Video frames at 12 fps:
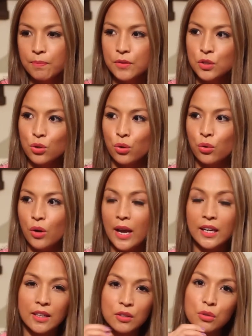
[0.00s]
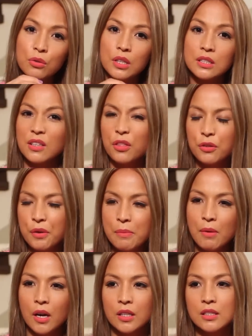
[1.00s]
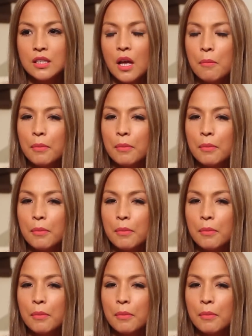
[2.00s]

so I can do this in 3 months.